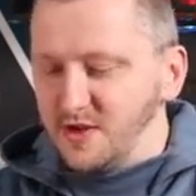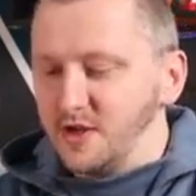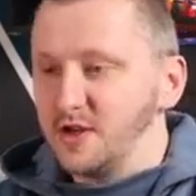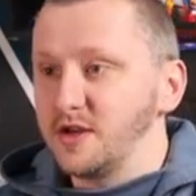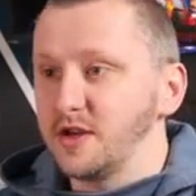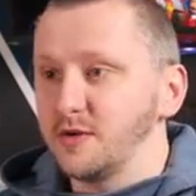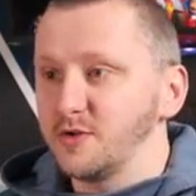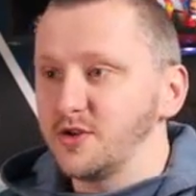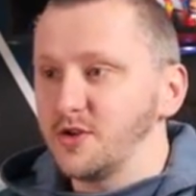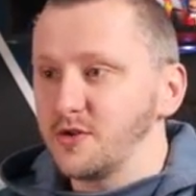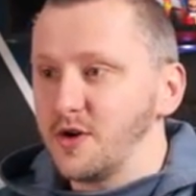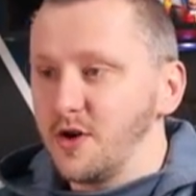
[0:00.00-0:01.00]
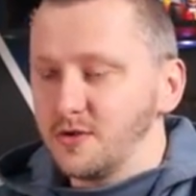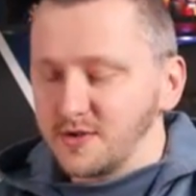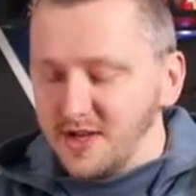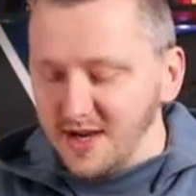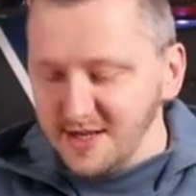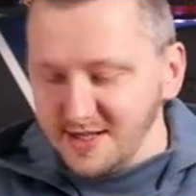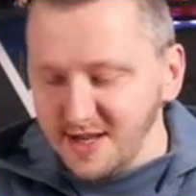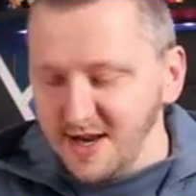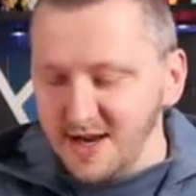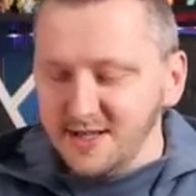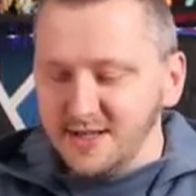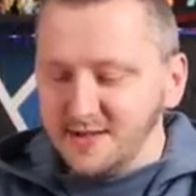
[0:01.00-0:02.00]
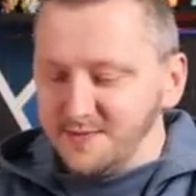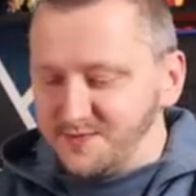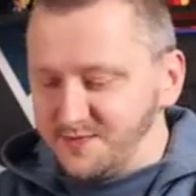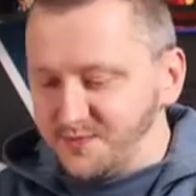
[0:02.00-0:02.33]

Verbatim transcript: here's your code card, guys.